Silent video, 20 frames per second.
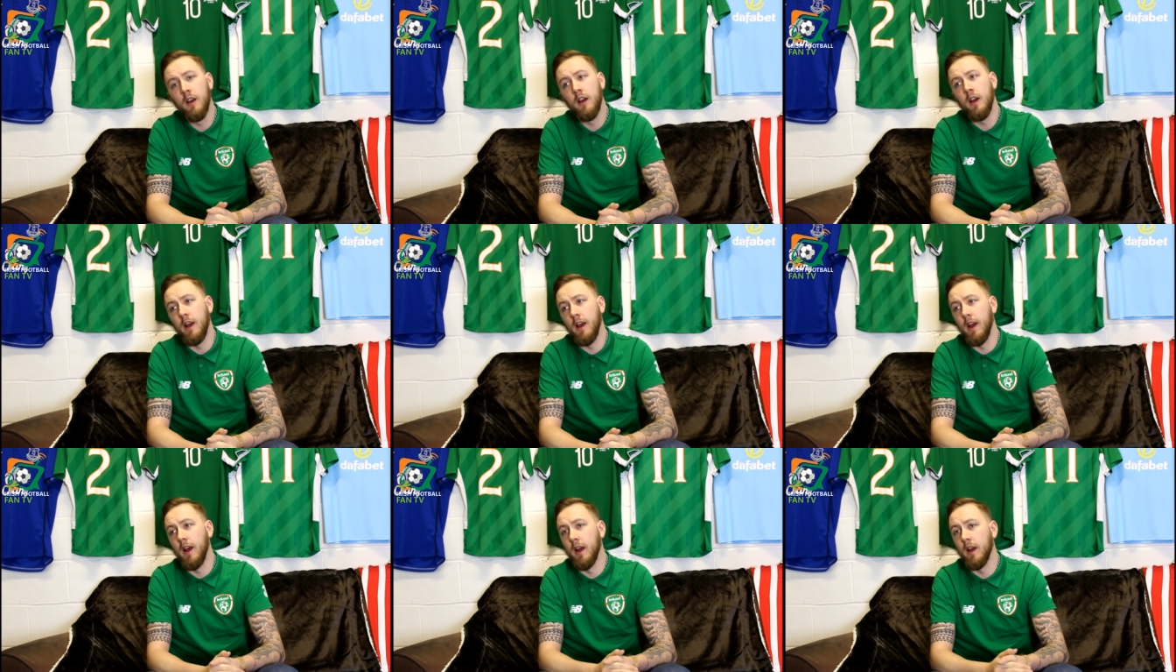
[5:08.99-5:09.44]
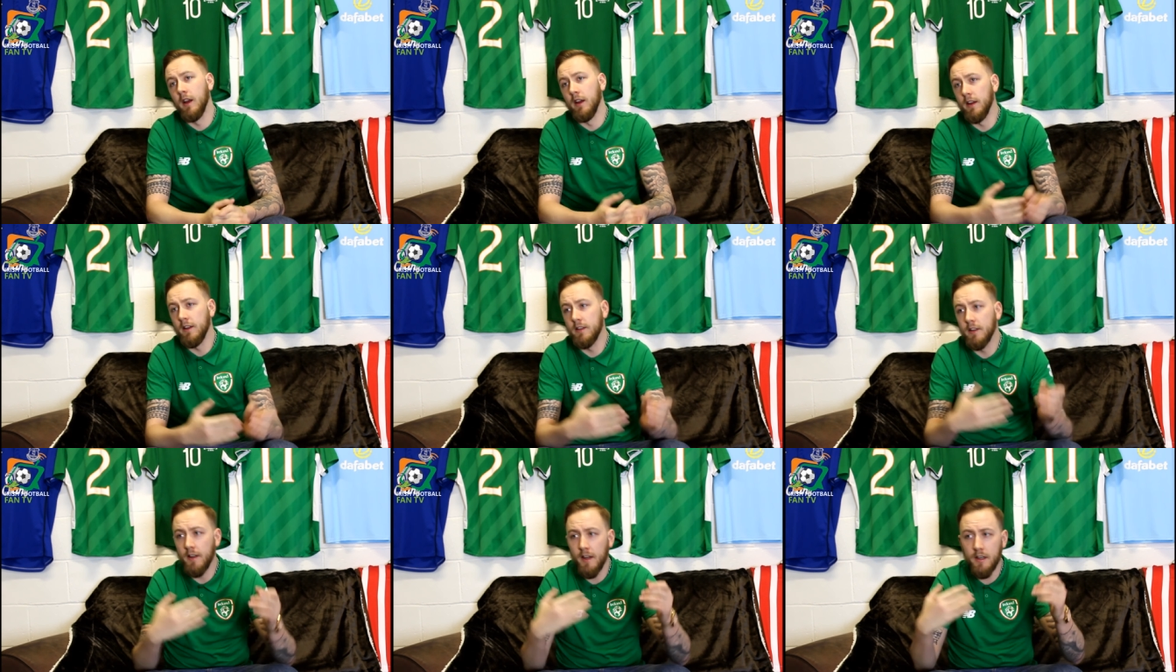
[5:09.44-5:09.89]
Uh,
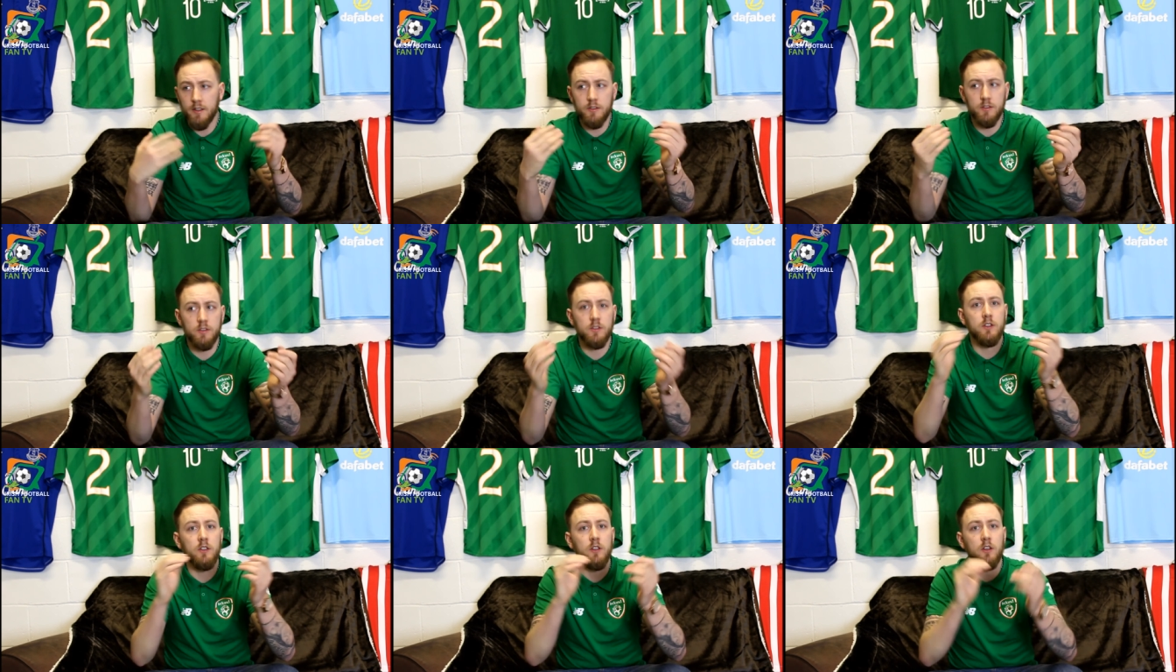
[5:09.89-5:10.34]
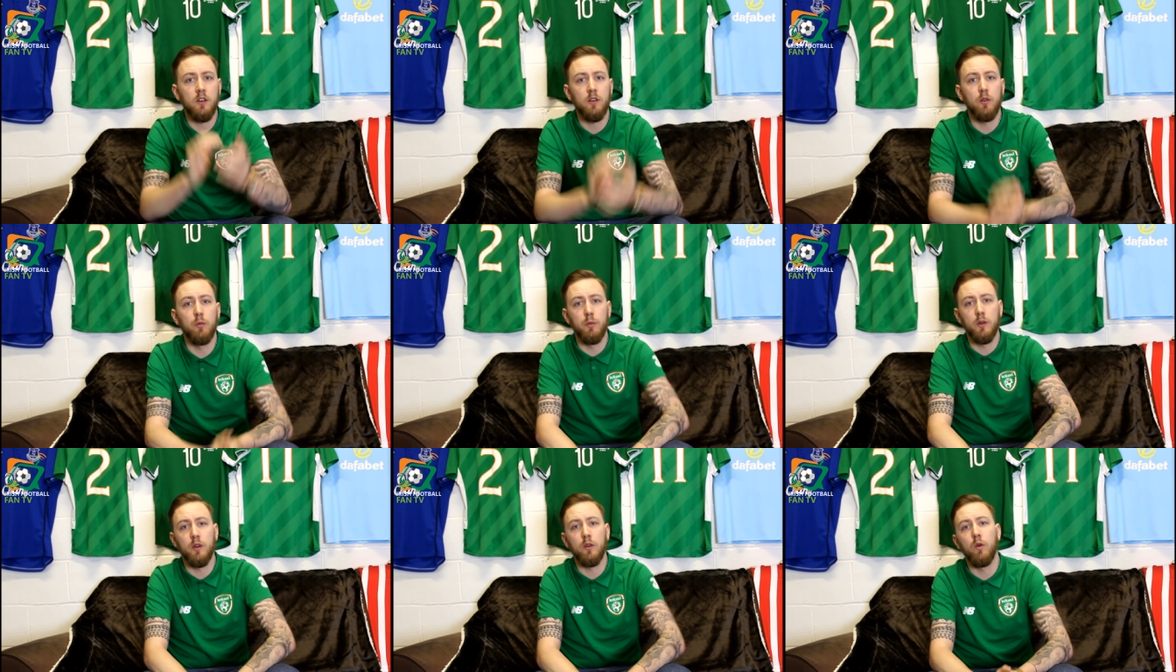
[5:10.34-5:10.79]
in the next
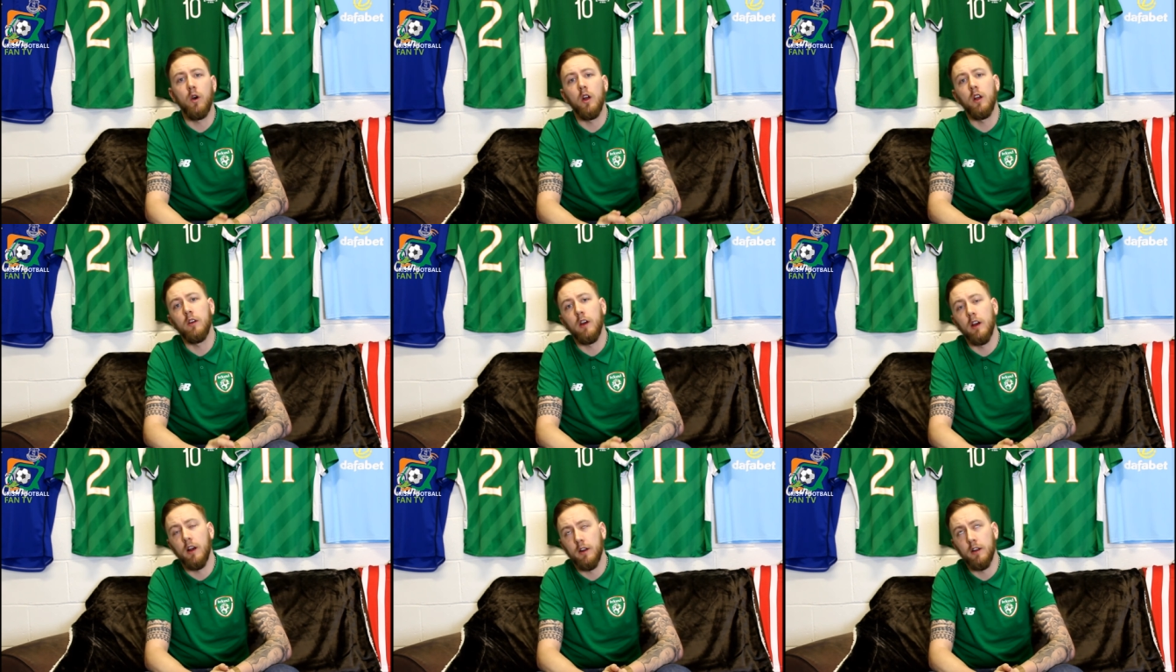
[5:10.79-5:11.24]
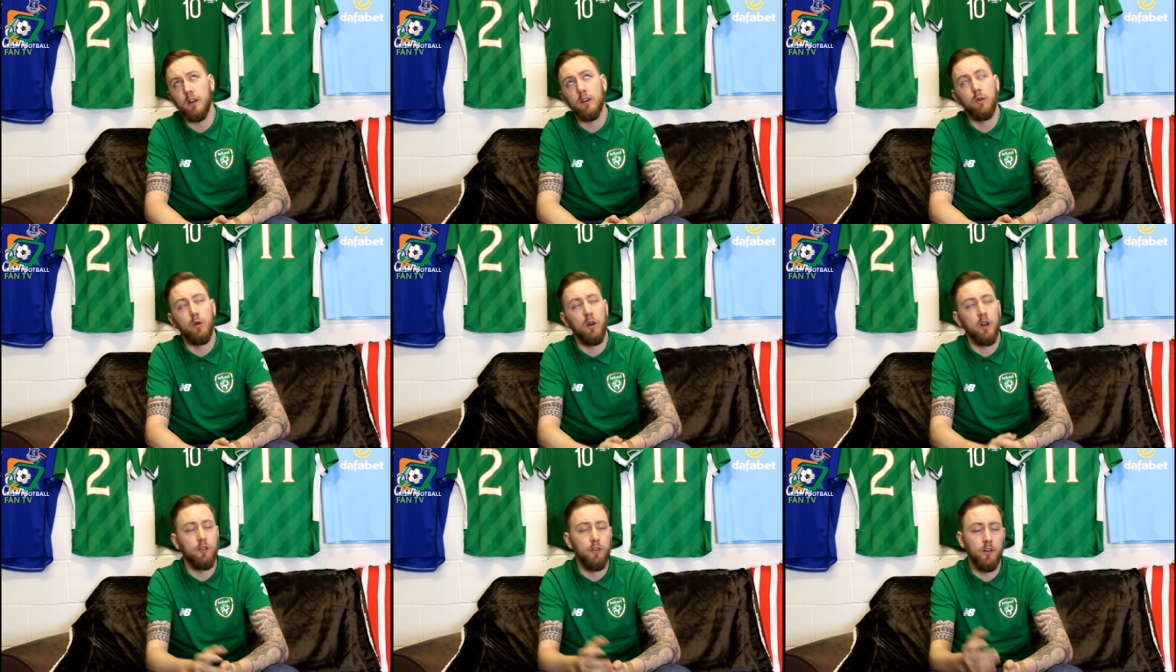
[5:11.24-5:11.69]
coming qual or uh, not
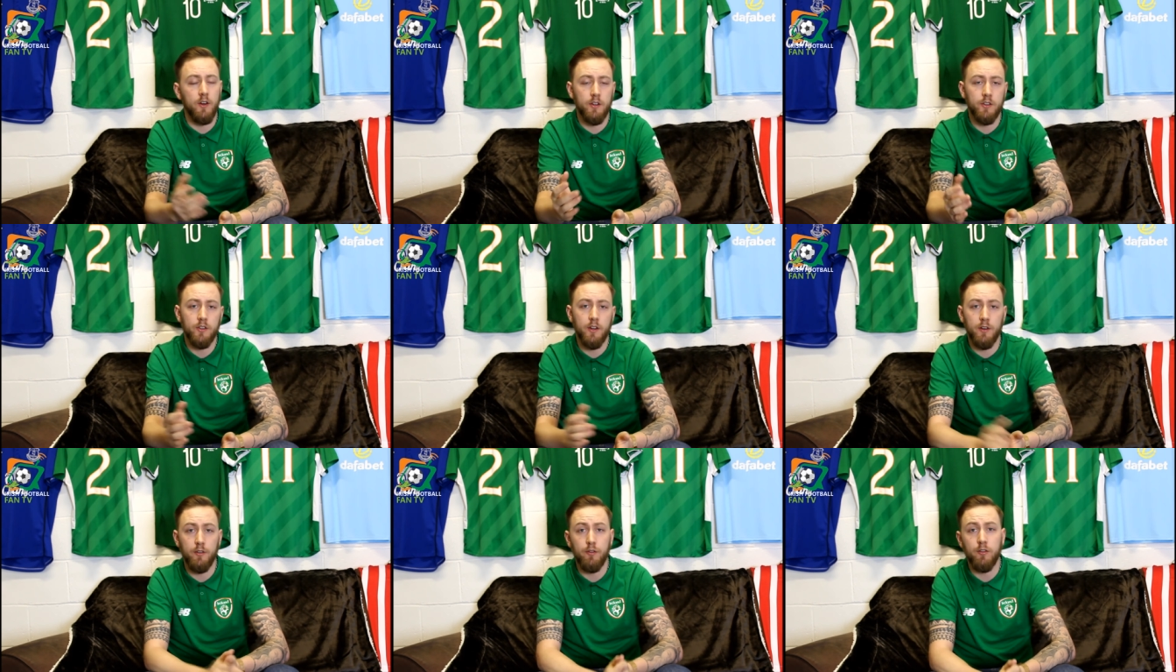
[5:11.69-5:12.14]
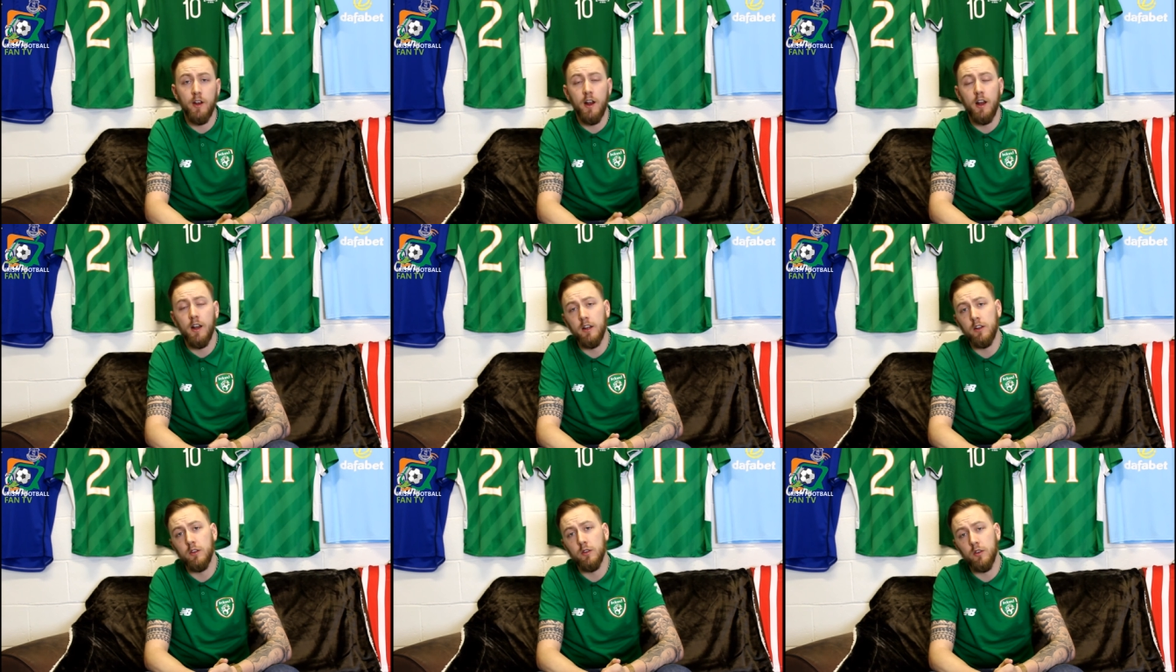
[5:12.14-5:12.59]
qualifier, sorry,
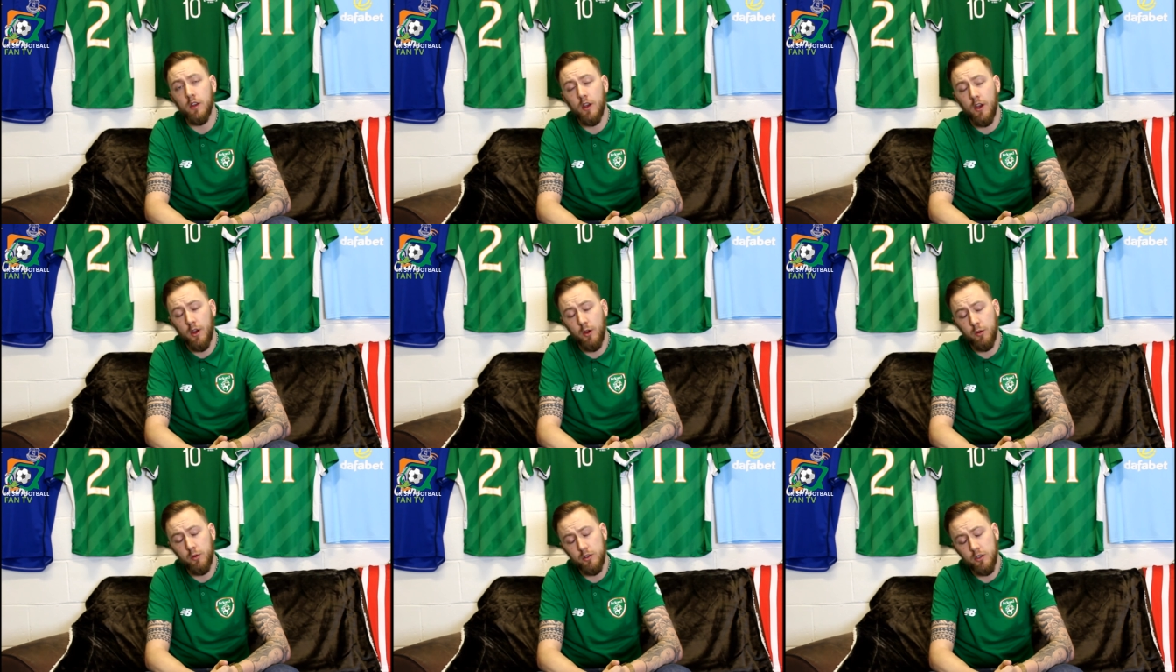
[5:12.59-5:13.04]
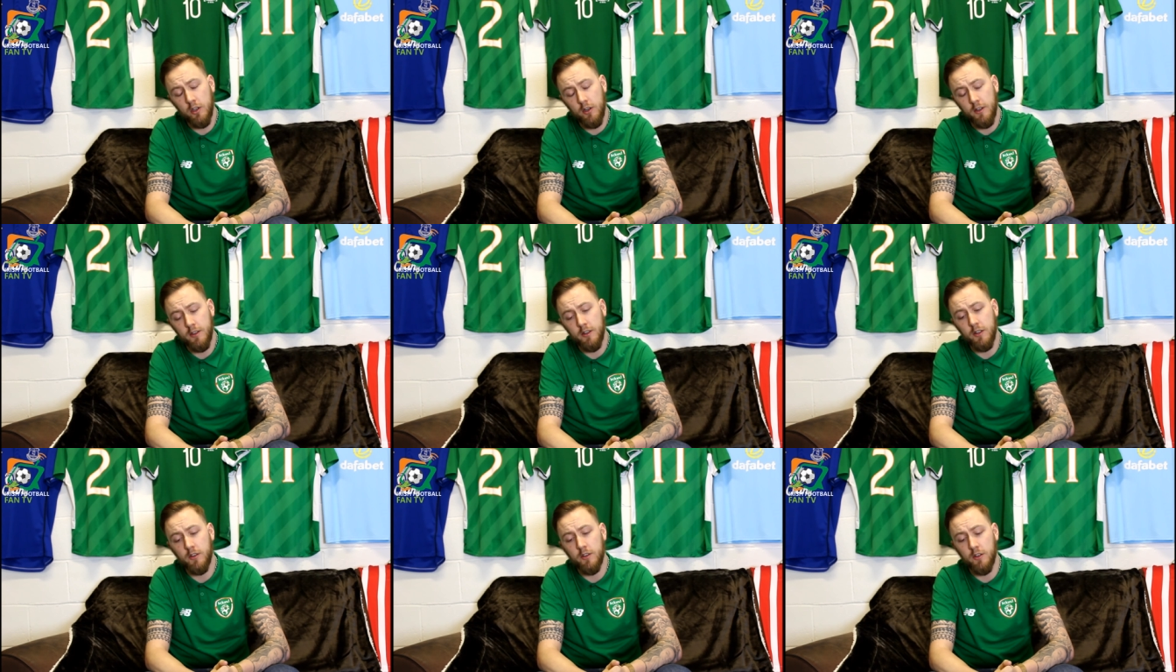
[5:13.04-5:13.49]
friendlies, uh, who would you
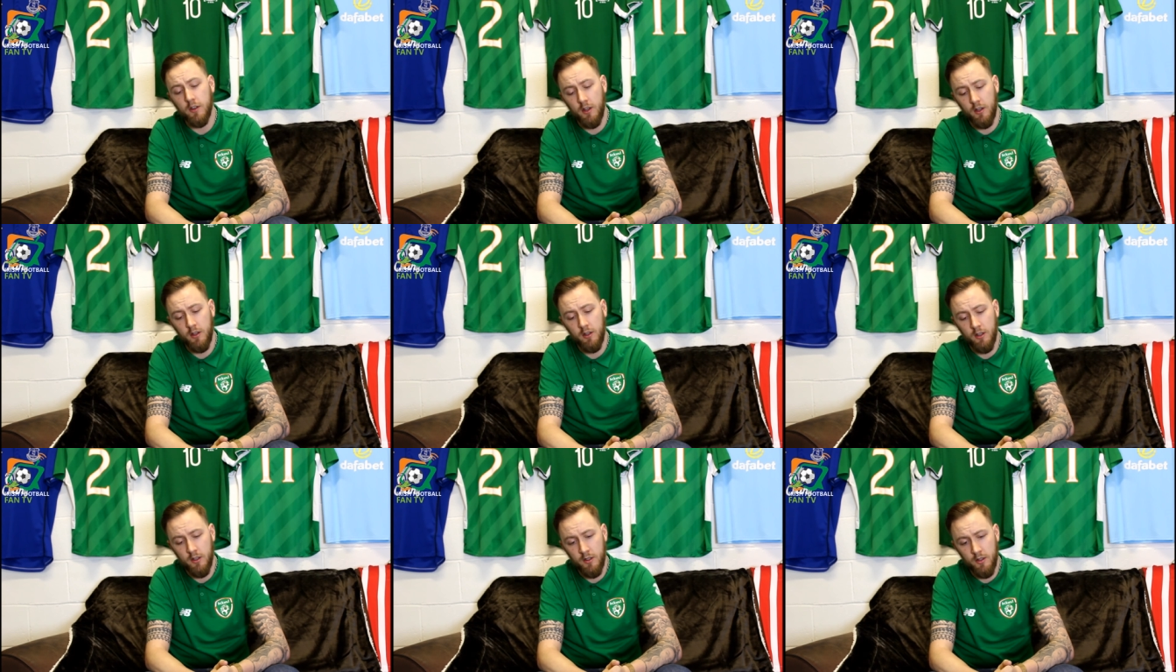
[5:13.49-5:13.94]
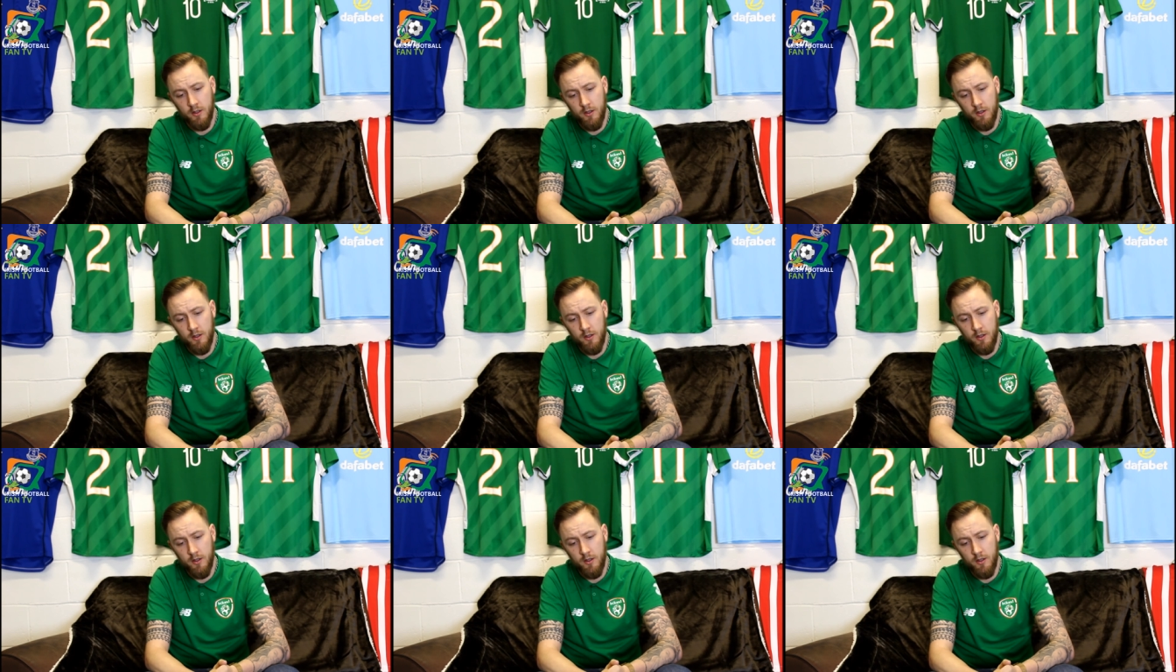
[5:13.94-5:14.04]
like to see